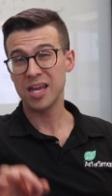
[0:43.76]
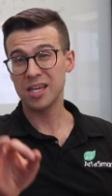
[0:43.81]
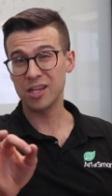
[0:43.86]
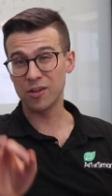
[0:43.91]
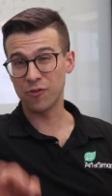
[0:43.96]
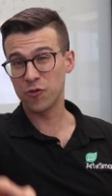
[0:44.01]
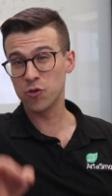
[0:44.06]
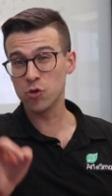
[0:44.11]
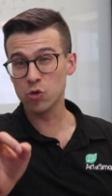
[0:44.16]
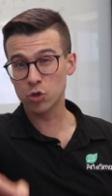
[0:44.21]

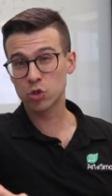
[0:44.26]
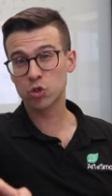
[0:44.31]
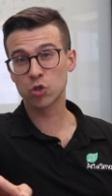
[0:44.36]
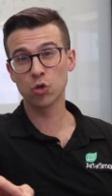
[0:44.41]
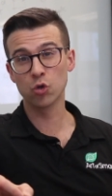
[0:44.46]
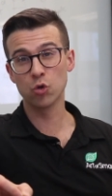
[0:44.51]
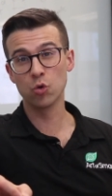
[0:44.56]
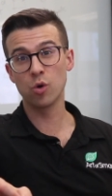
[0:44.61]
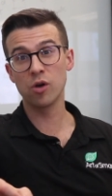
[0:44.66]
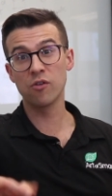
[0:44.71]
if you
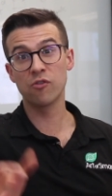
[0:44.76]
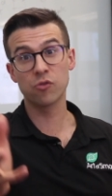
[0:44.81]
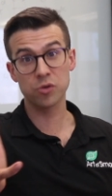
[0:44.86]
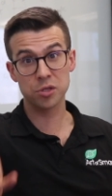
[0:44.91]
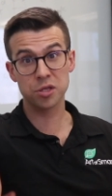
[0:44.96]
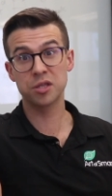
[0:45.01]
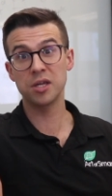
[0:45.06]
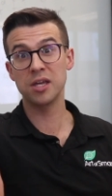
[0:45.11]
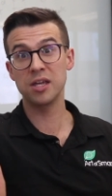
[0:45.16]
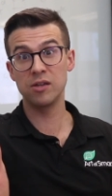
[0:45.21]
too have
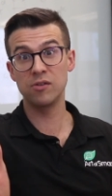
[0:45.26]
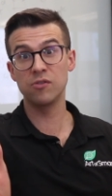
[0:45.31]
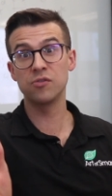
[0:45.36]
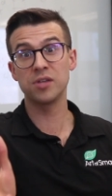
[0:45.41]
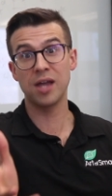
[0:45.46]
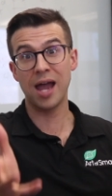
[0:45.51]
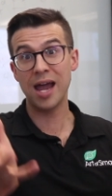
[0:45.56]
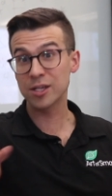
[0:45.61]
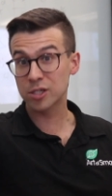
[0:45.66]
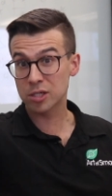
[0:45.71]
received
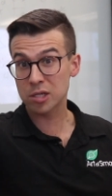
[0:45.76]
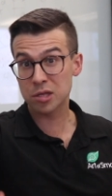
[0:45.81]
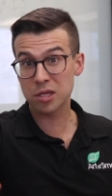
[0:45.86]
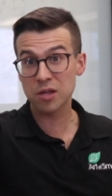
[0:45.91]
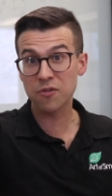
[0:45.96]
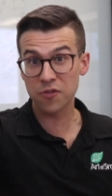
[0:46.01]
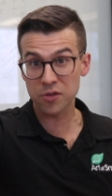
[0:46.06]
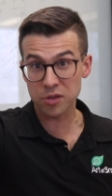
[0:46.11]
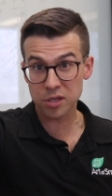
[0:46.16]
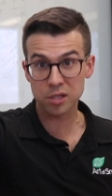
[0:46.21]
a
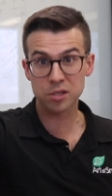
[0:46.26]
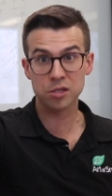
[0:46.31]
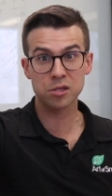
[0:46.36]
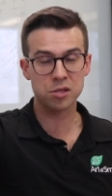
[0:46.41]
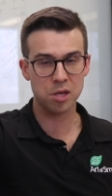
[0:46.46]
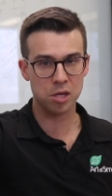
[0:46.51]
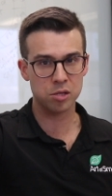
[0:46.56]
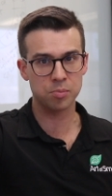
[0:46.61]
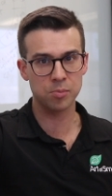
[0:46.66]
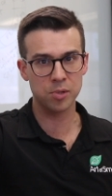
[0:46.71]
HSC Physics
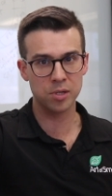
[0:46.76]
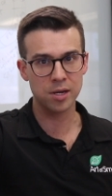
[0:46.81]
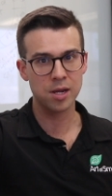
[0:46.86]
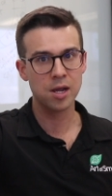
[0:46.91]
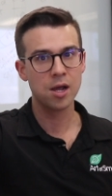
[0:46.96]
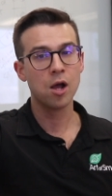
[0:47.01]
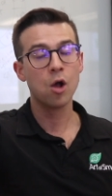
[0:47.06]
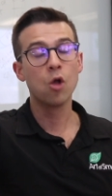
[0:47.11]
assessment